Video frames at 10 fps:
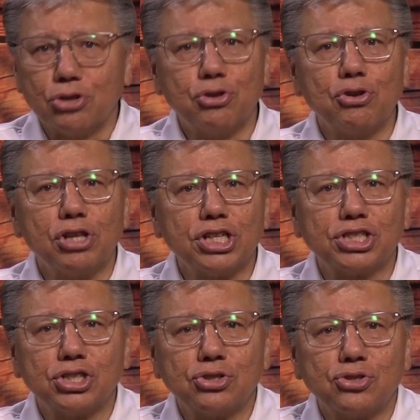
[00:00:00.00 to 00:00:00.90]
Do you
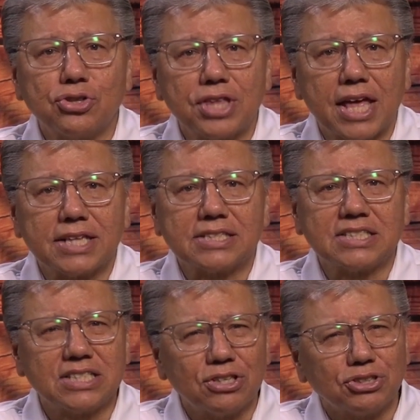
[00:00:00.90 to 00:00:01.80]
listen to that
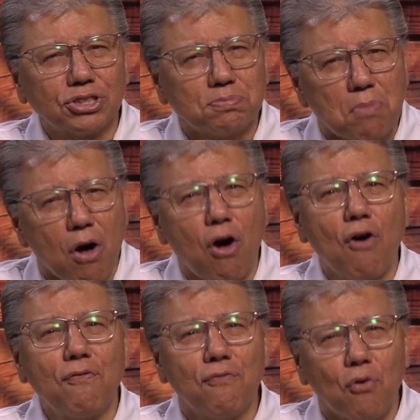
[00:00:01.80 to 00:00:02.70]
still small